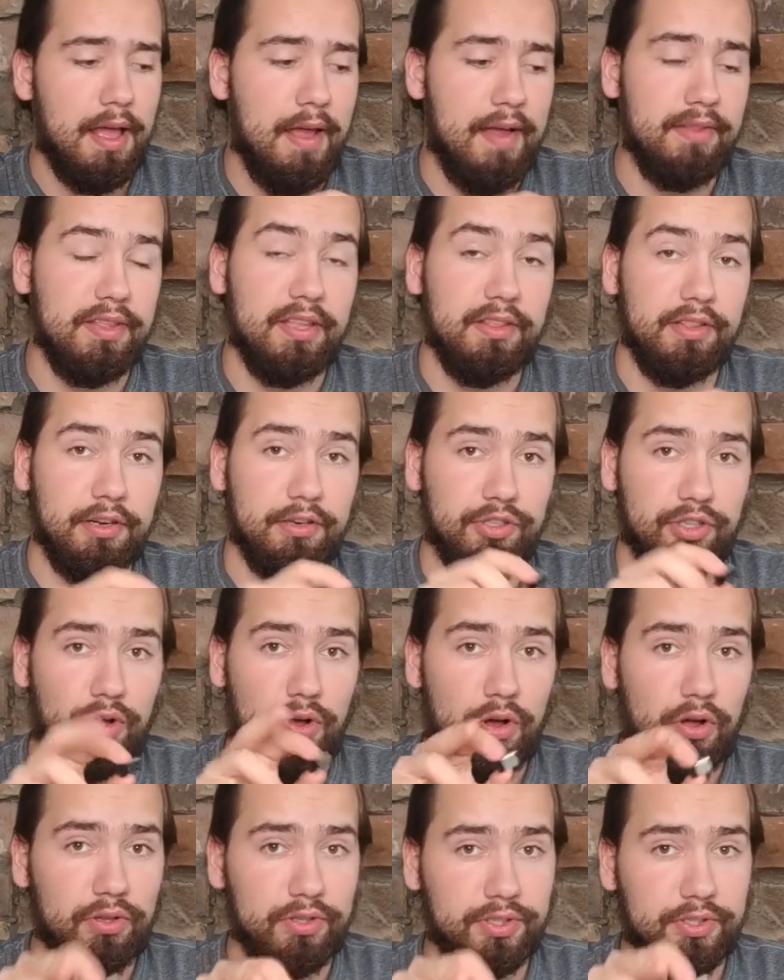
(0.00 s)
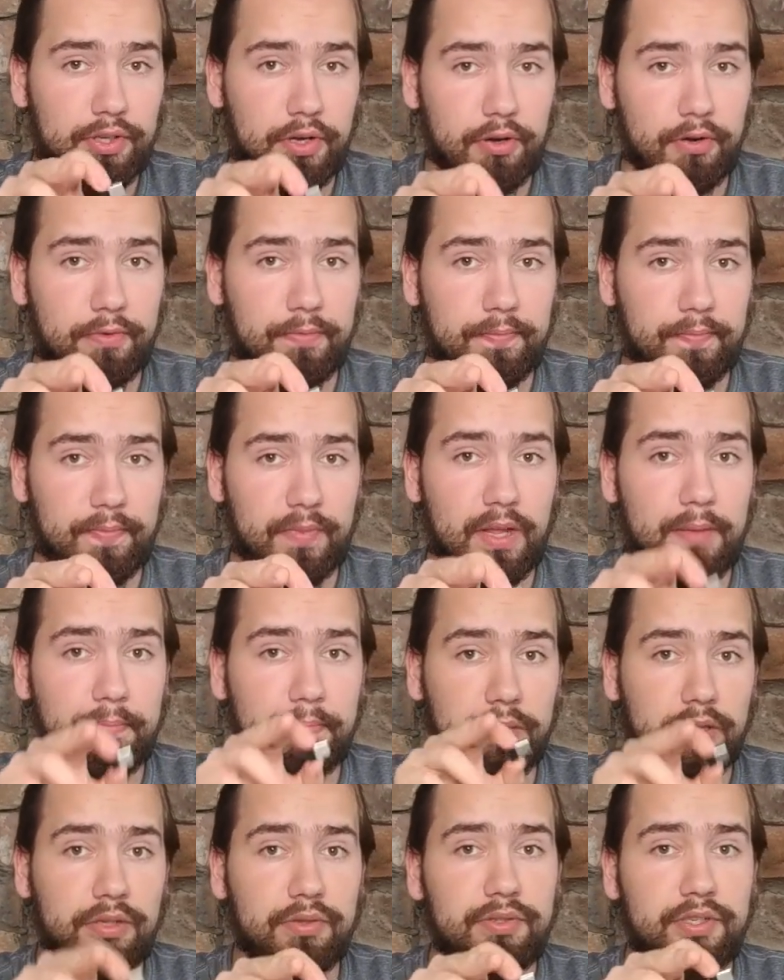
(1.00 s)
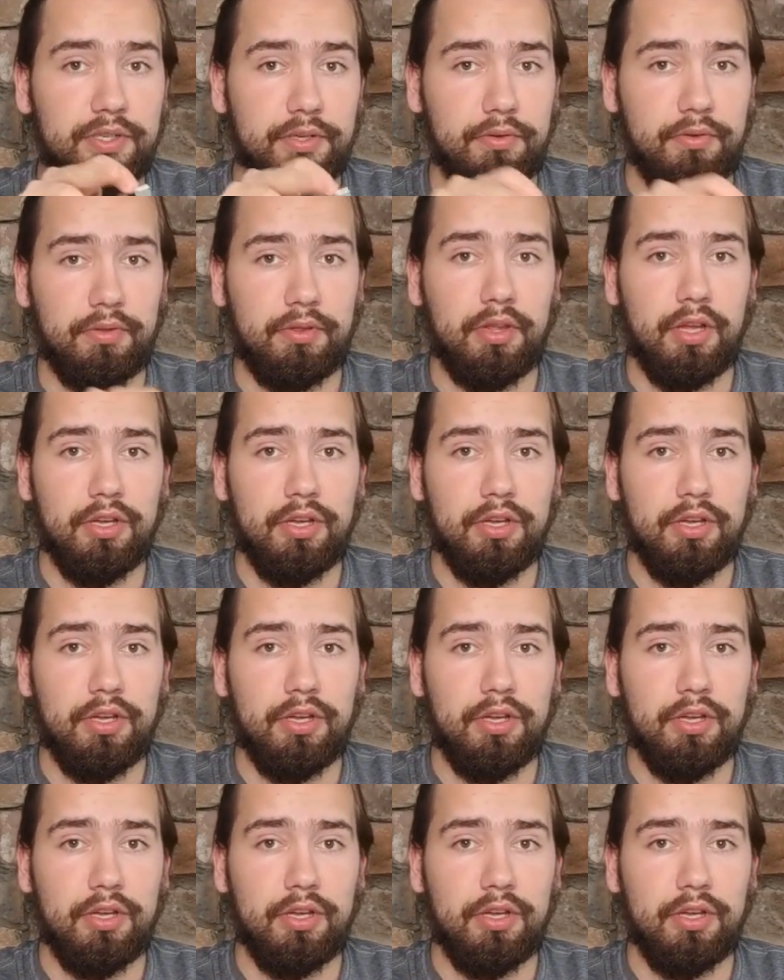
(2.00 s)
And then there's also Bluetooth.